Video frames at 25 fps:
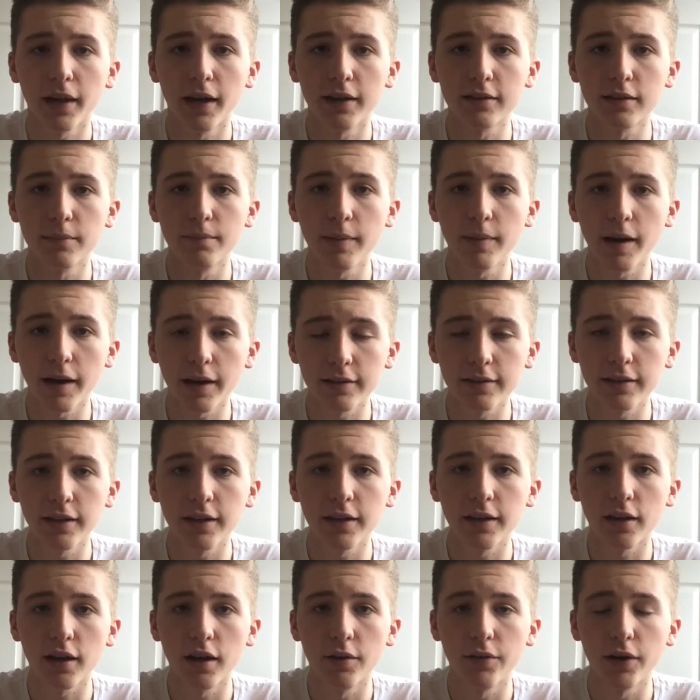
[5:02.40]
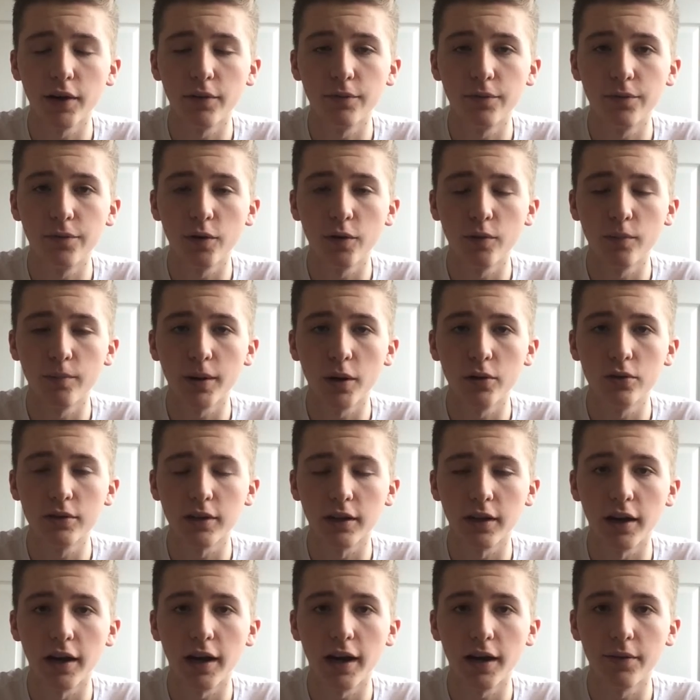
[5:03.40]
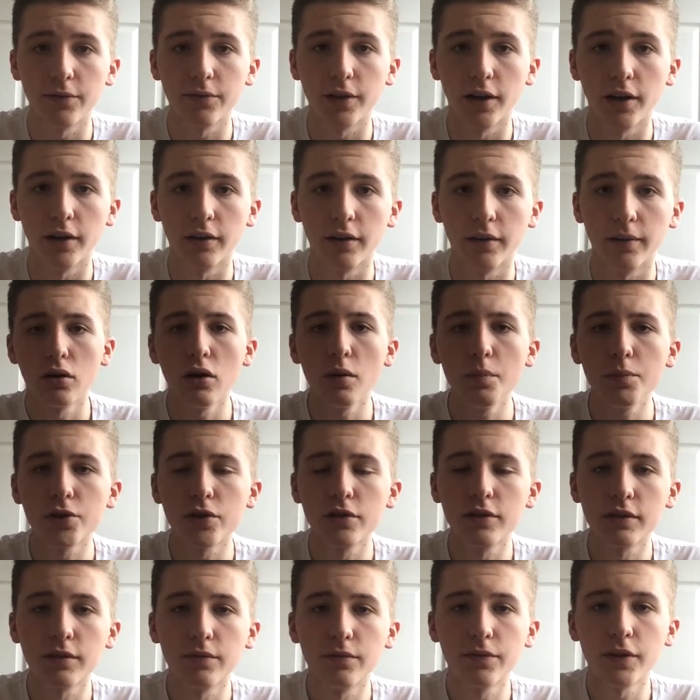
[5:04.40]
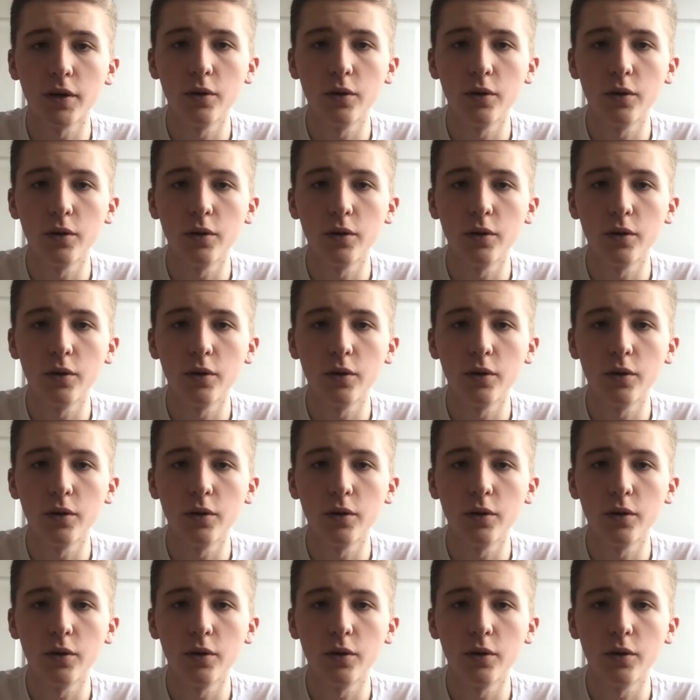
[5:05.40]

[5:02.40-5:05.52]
as the magazine cover and film poster that I have done. Options in